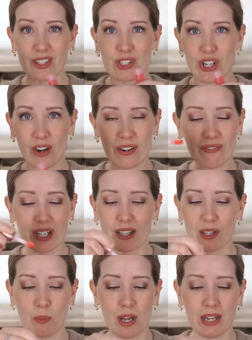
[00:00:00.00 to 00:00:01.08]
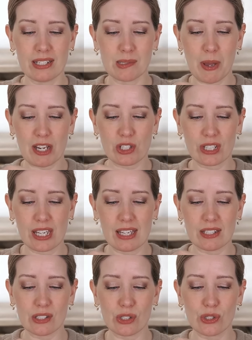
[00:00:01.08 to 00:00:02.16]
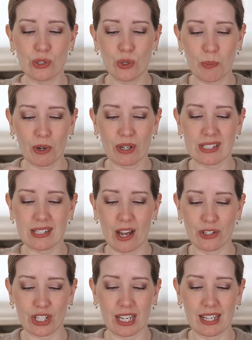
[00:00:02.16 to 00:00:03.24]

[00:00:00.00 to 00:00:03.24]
The cherry vanilla one especially is super nostalgic.